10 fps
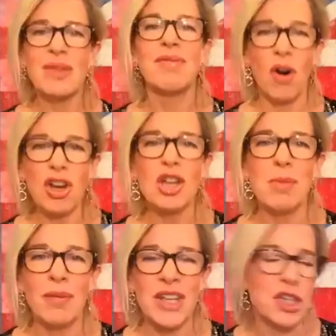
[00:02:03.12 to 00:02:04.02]
volume
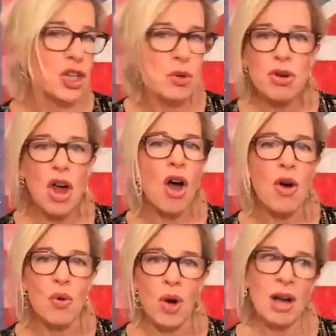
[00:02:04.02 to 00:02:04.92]
of this. You
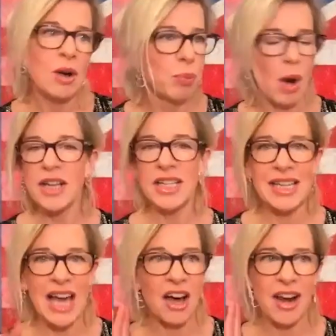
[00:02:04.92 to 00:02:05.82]
know, Biden
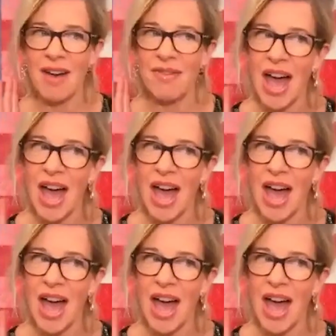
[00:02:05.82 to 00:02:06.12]
can't have